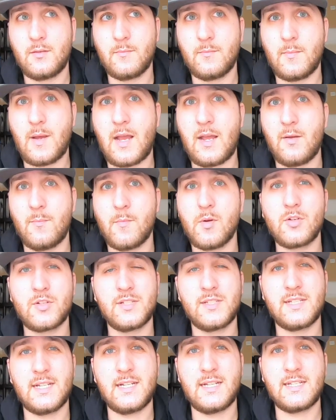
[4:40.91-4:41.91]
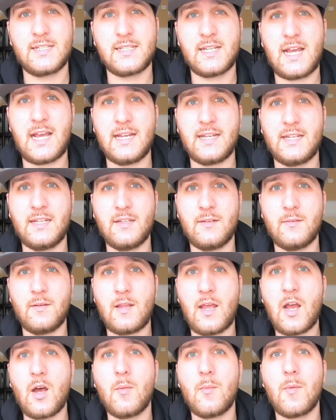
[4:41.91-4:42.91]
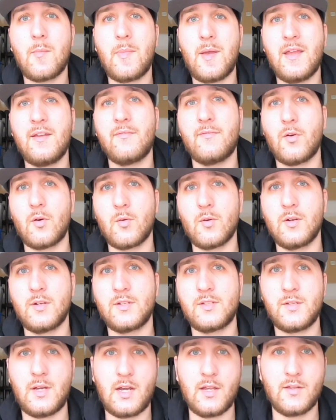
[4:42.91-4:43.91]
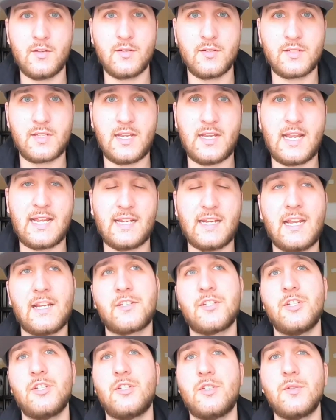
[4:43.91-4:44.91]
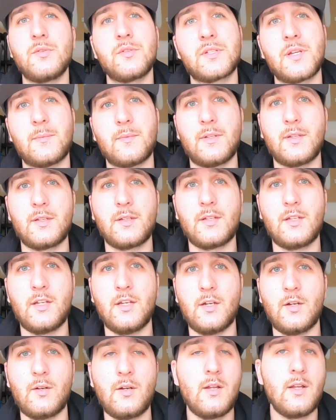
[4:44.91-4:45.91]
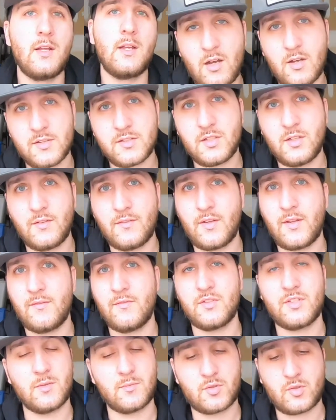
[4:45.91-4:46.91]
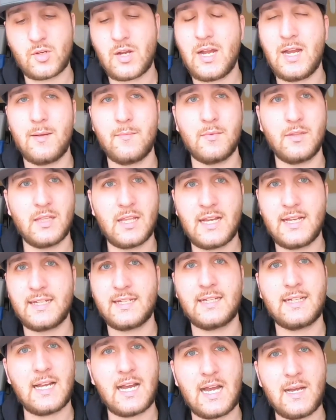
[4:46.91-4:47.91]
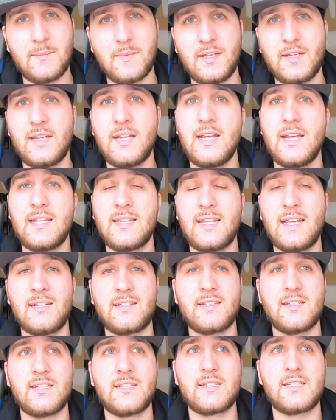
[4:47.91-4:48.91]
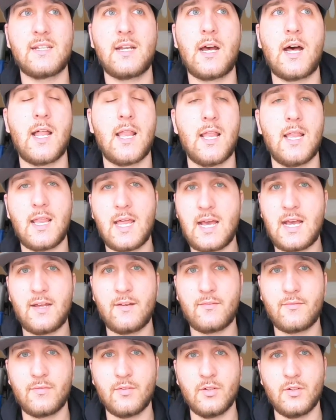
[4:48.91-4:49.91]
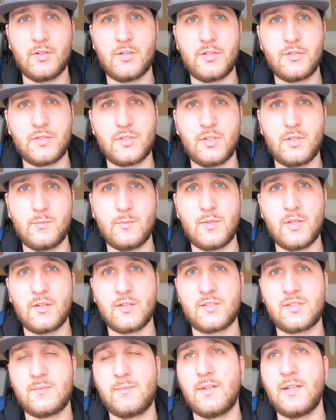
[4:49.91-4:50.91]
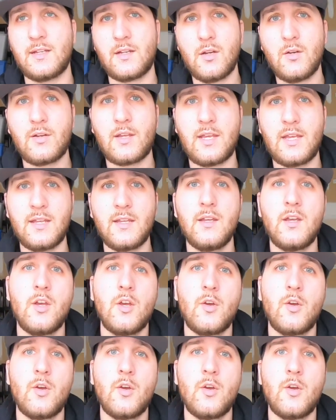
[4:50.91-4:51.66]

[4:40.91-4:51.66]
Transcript: my merchandise, I can help pay forward to others and I can actually do something, you know. Also, if you subscribe, like, comment, that does a lot for YouTube. They'll be like, okay,